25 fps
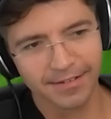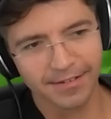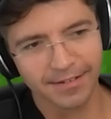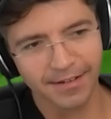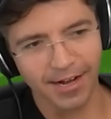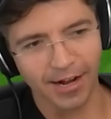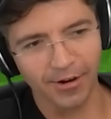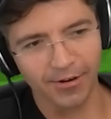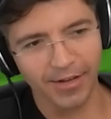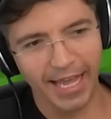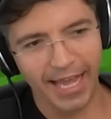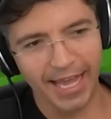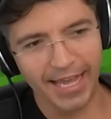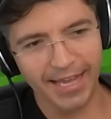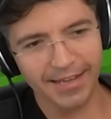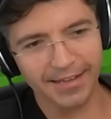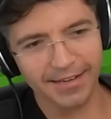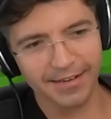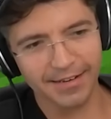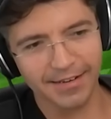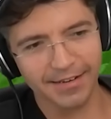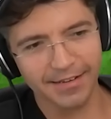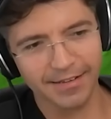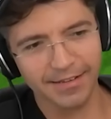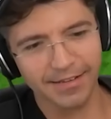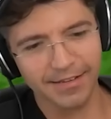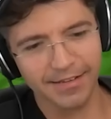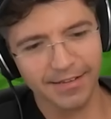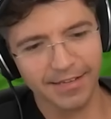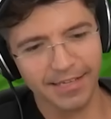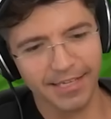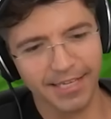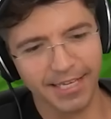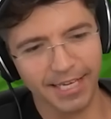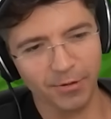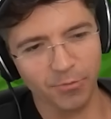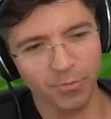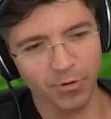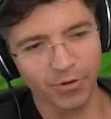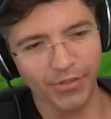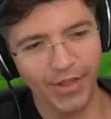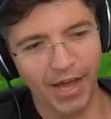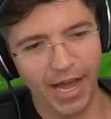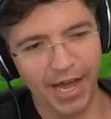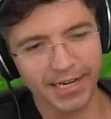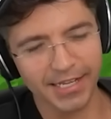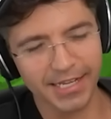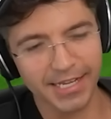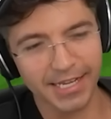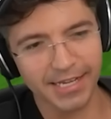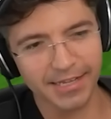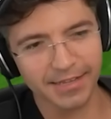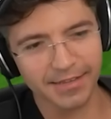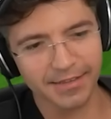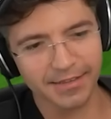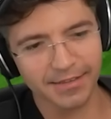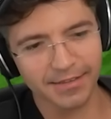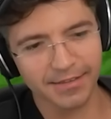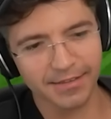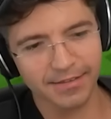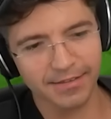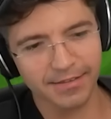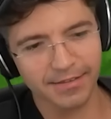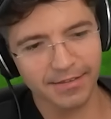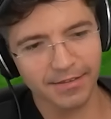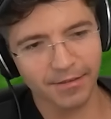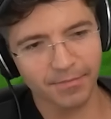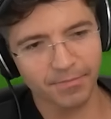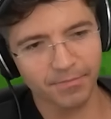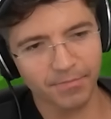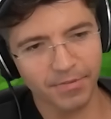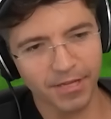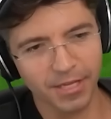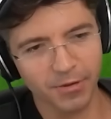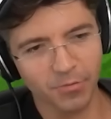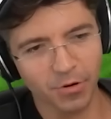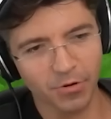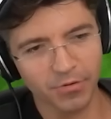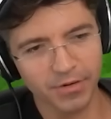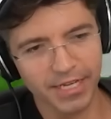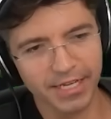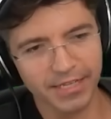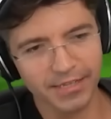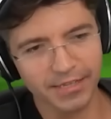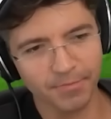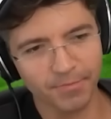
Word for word: Okay. He will not eat he won't eat the